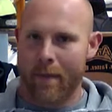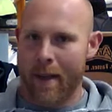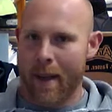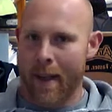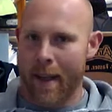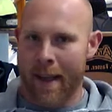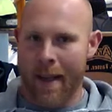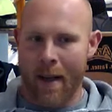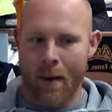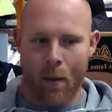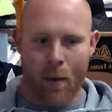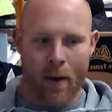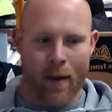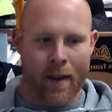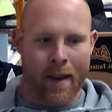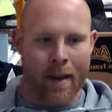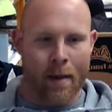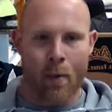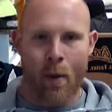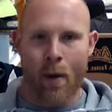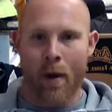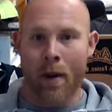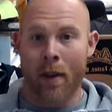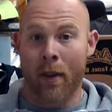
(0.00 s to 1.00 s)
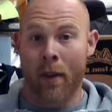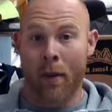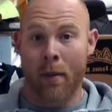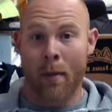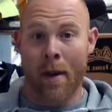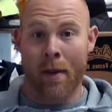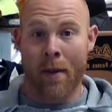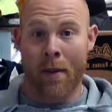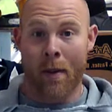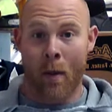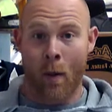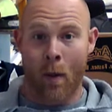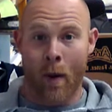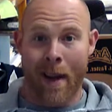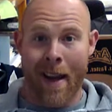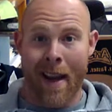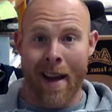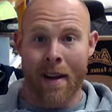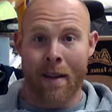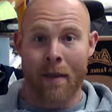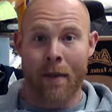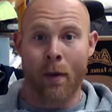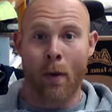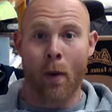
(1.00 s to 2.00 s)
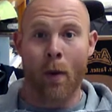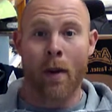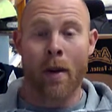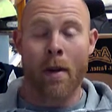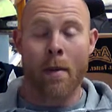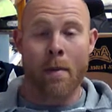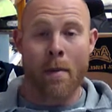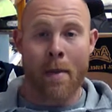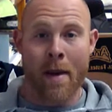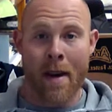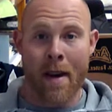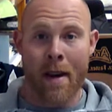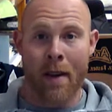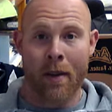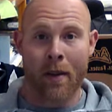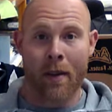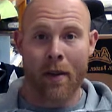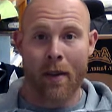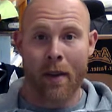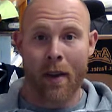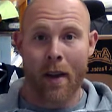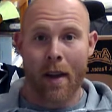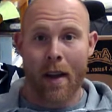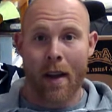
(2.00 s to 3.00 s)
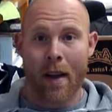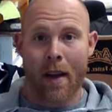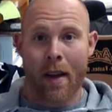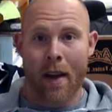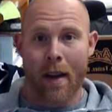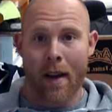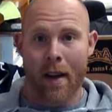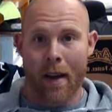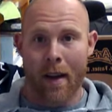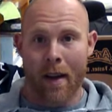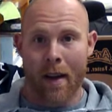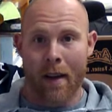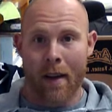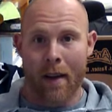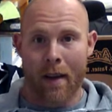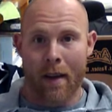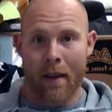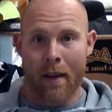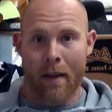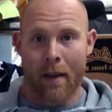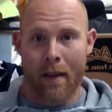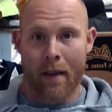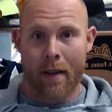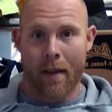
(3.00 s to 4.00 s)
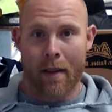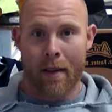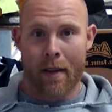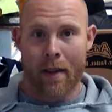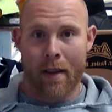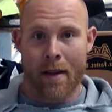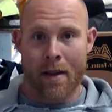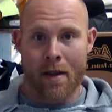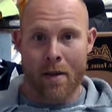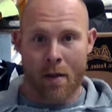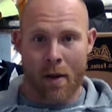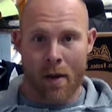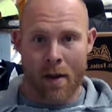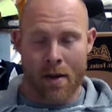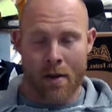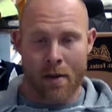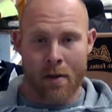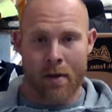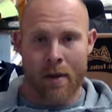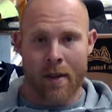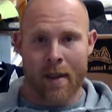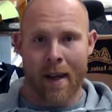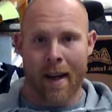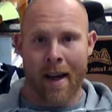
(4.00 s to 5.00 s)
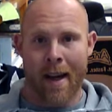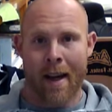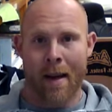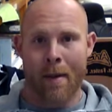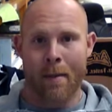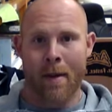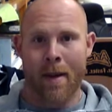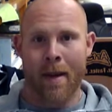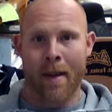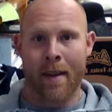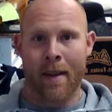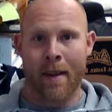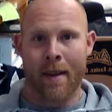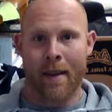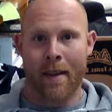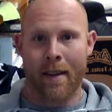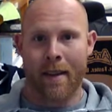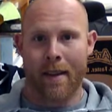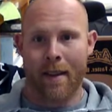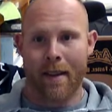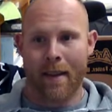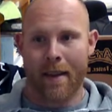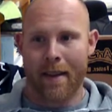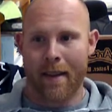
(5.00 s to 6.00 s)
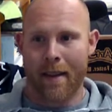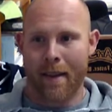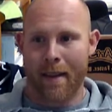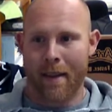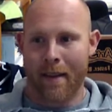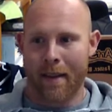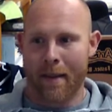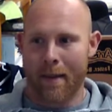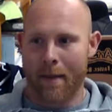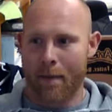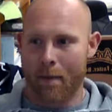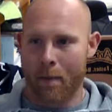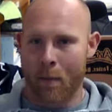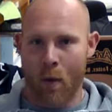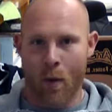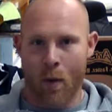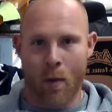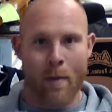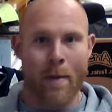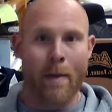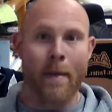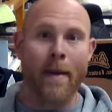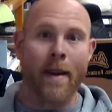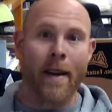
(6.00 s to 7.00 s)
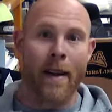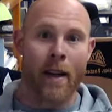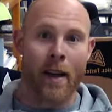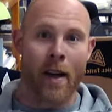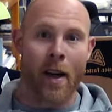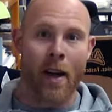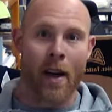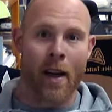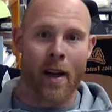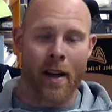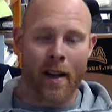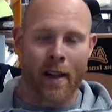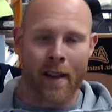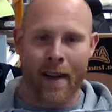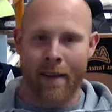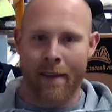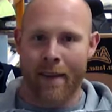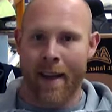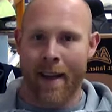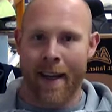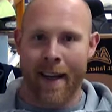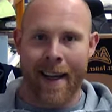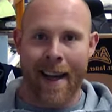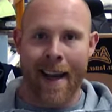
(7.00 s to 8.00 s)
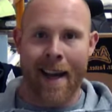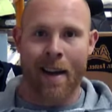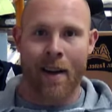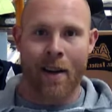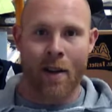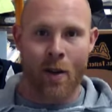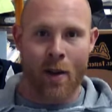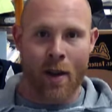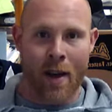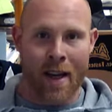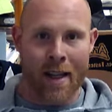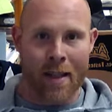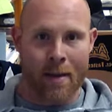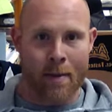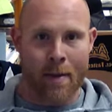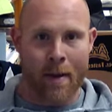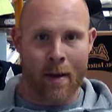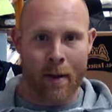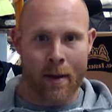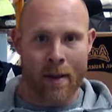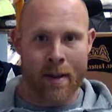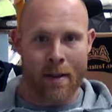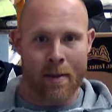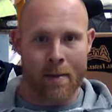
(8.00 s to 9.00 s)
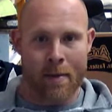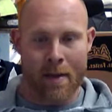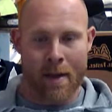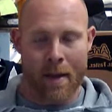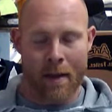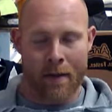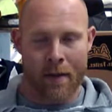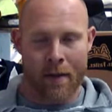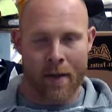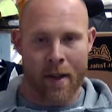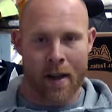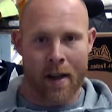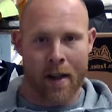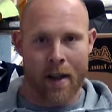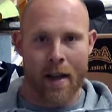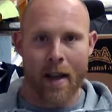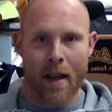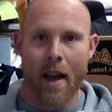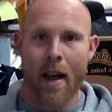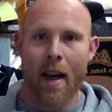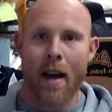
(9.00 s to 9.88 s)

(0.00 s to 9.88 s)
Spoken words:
Again, we're at that point in the semester where we can't afford to miss instructional time, and with me being gone, I've got to count on you guys to be able to get some stuff done.